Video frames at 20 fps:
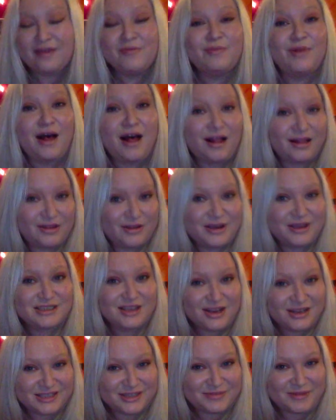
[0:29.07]
mahalo has
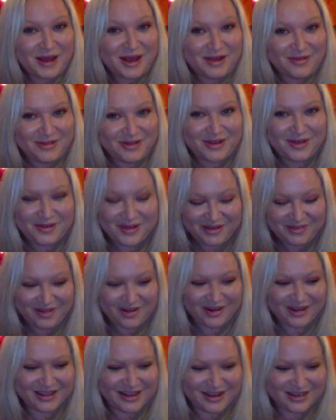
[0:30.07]
also been with me for
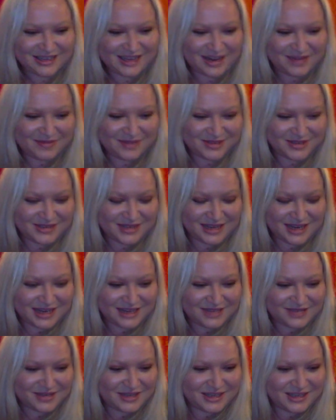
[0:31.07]
a long time. So it's
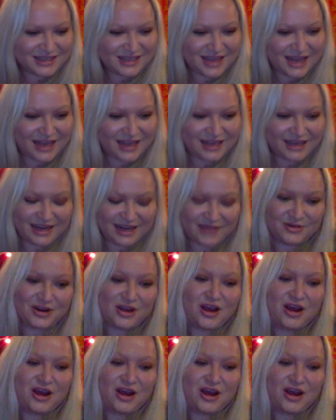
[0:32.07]
nice when he's hanging out.